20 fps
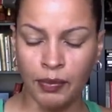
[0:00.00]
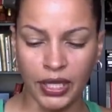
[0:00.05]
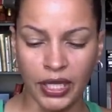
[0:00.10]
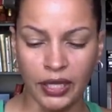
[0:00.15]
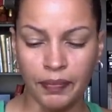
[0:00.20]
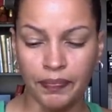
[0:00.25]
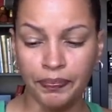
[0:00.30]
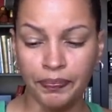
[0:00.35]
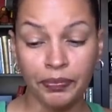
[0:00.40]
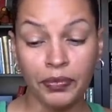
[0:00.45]

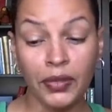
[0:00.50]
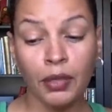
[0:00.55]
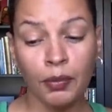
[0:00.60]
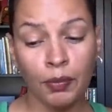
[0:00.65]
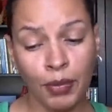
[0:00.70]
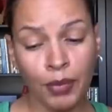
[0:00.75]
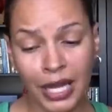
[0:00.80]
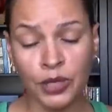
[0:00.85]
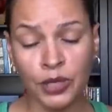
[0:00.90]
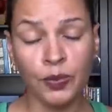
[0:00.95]
But
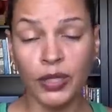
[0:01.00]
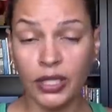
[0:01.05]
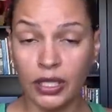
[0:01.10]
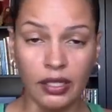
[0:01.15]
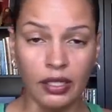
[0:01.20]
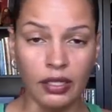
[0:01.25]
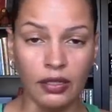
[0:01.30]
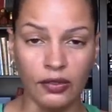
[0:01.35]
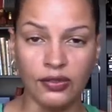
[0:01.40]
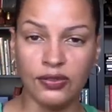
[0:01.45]
best
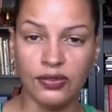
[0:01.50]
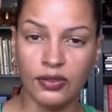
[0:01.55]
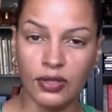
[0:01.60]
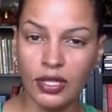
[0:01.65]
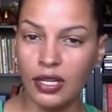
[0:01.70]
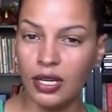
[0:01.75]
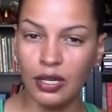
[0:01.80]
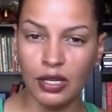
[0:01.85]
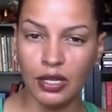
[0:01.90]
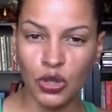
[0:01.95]
believe,
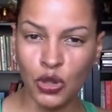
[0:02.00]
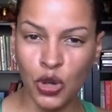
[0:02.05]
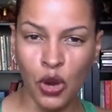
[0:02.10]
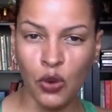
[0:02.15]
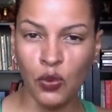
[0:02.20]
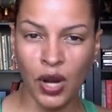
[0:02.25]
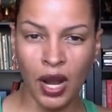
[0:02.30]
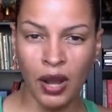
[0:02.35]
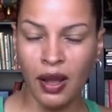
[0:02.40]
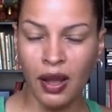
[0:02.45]

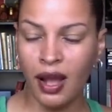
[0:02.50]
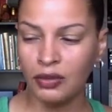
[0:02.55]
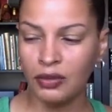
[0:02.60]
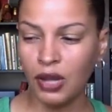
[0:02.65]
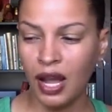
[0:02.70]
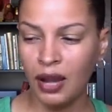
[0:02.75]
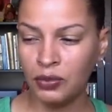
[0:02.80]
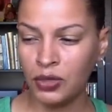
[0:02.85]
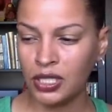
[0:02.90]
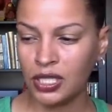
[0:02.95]
when
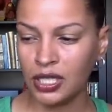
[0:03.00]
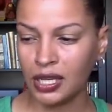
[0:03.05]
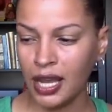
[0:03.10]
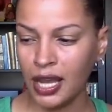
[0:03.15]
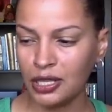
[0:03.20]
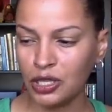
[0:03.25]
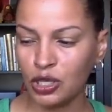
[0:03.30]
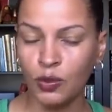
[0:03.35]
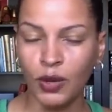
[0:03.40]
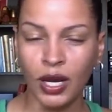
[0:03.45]
I went to
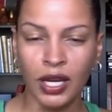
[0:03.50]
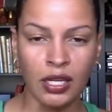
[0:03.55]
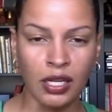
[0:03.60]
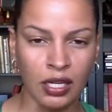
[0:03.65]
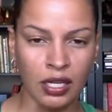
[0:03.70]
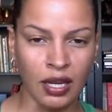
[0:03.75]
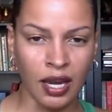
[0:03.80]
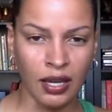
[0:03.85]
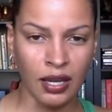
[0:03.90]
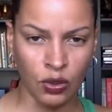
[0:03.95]
Castlemont in
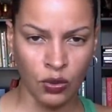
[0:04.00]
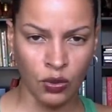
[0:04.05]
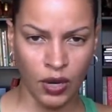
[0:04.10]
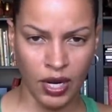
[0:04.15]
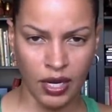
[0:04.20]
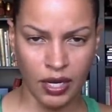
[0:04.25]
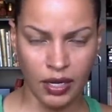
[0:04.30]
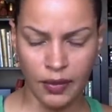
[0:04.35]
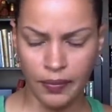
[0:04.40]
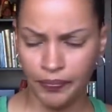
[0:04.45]
the ninth
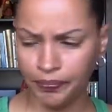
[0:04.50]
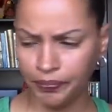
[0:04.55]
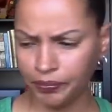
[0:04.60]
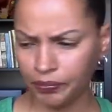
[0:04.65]
grade,